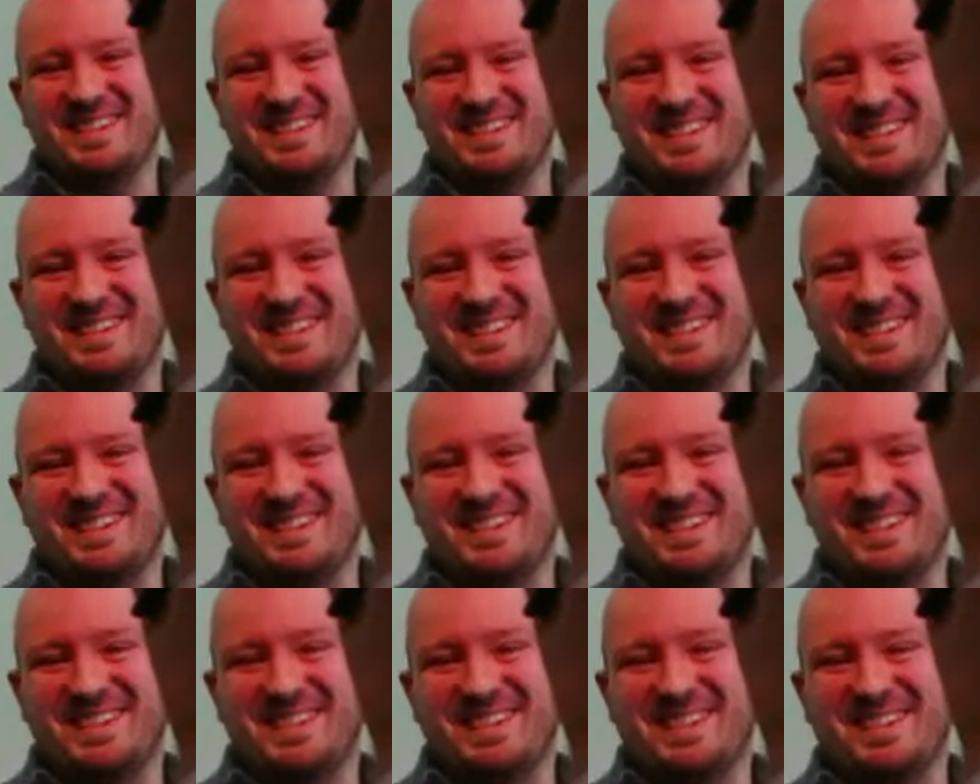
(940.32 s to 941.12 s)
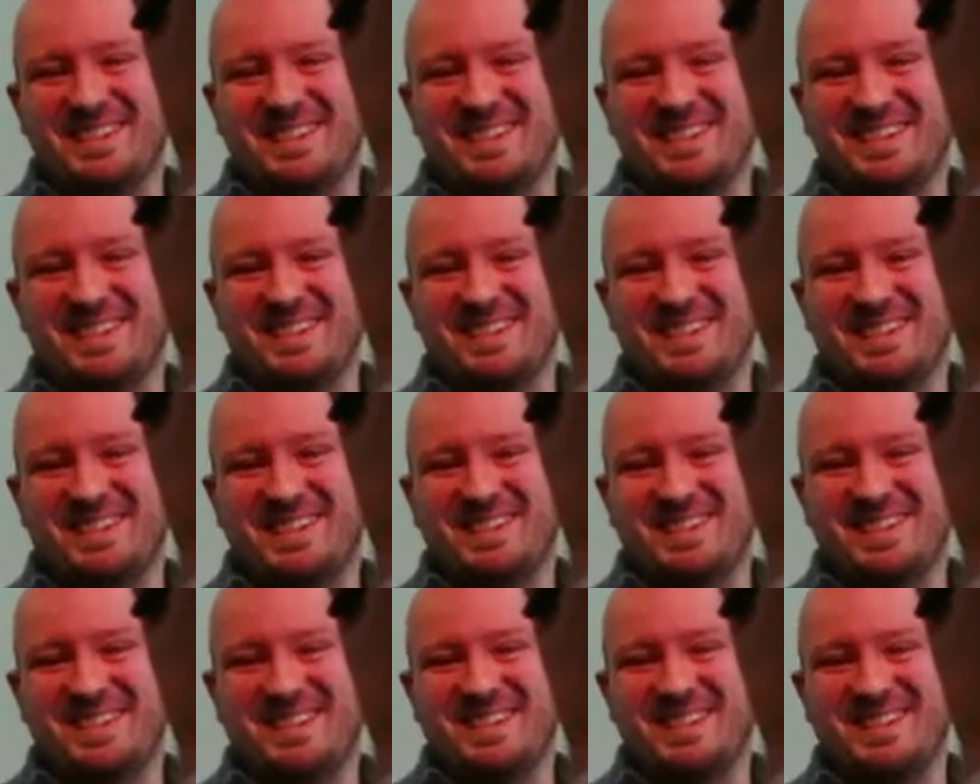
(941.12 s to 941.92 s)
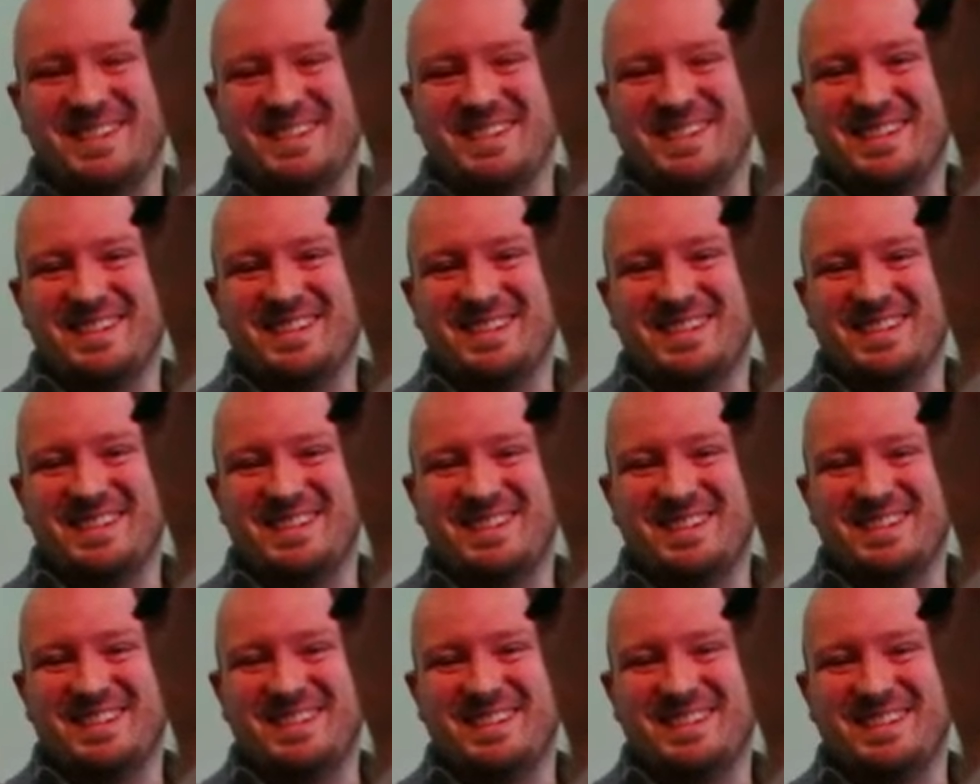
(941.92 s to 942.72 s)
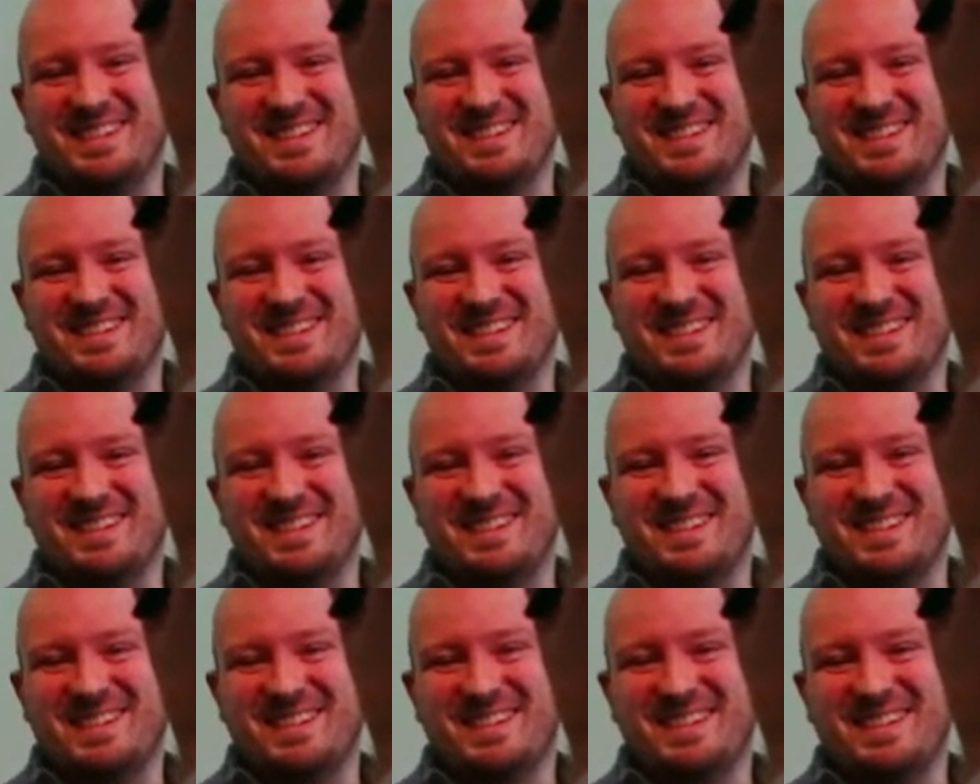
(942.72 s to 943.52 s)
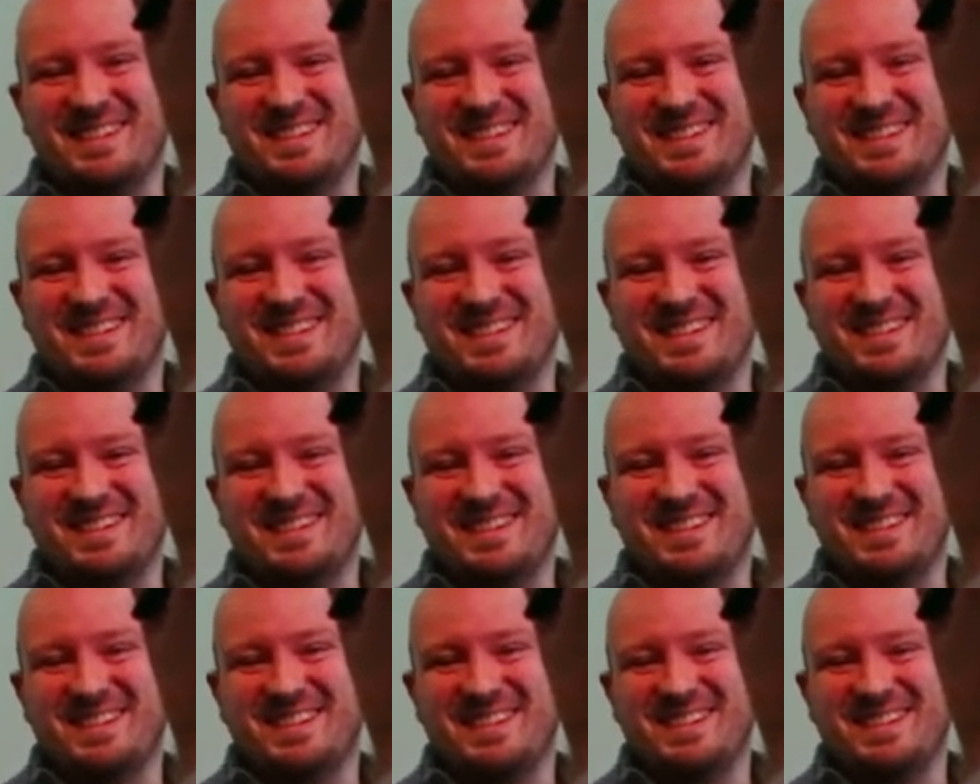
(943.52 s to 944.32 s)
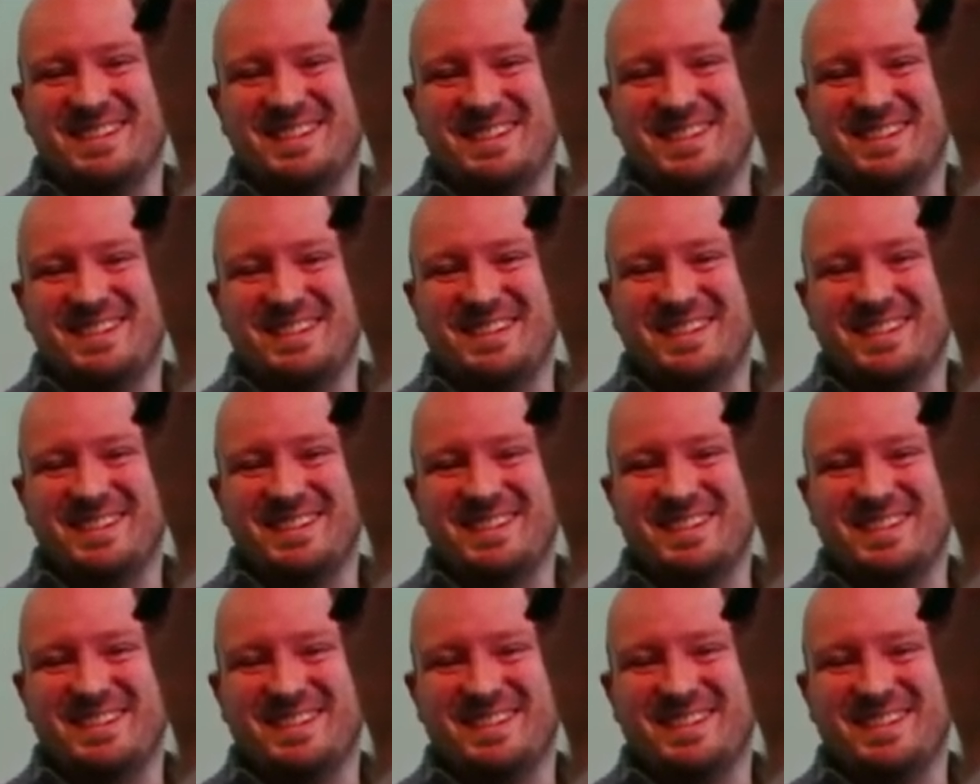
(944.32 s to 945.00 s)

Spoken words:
Nothing is said.